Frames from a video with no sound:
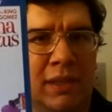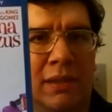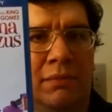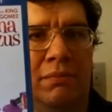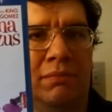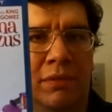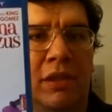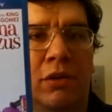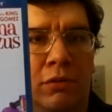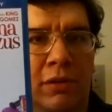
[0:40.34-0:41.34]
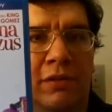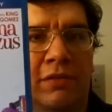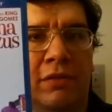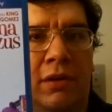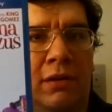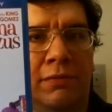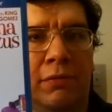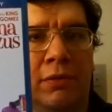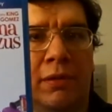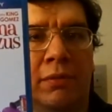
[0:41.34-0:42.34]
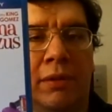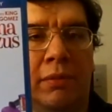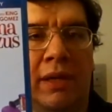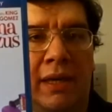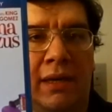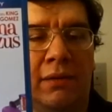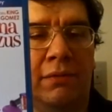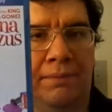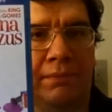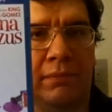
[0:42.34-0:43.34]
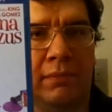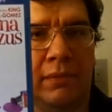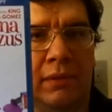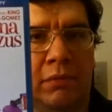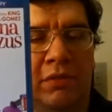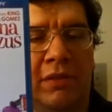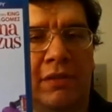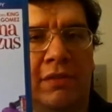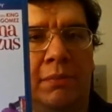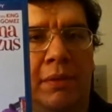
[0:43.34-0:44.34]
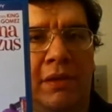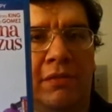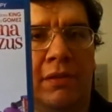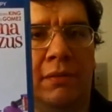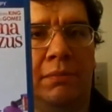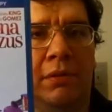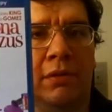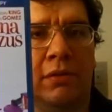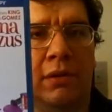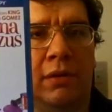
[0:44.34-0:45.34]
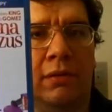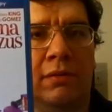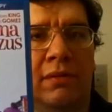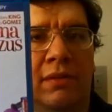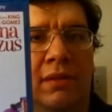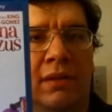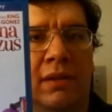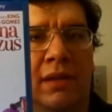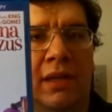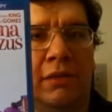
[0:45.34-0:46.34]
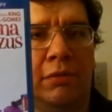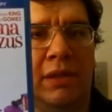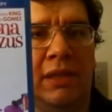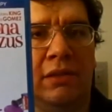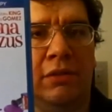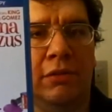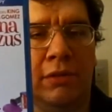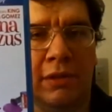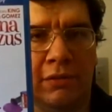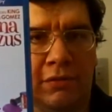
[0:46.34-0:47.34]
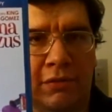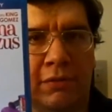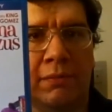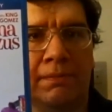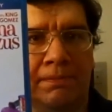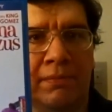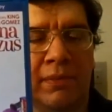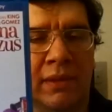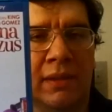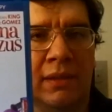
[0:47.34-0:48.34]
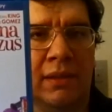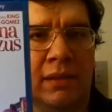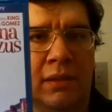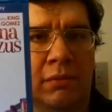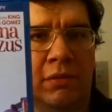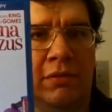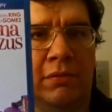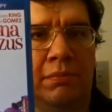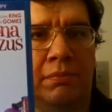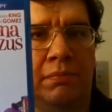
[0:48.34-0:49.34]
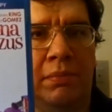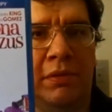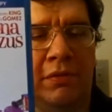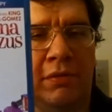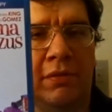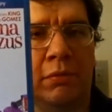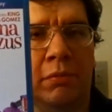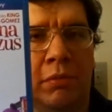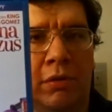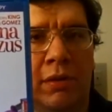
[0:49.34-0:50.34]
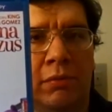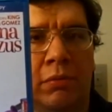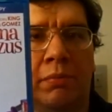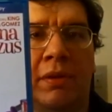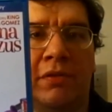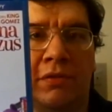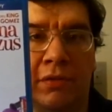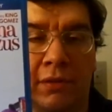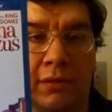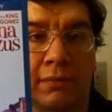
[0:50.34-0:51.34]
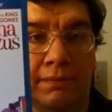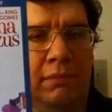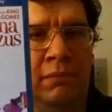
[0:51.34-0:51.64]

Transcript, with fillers: Yeah, the oldest offer that we ever have, which is actually based on a book called Henry Huggins, which Beezus and Ramona were based on,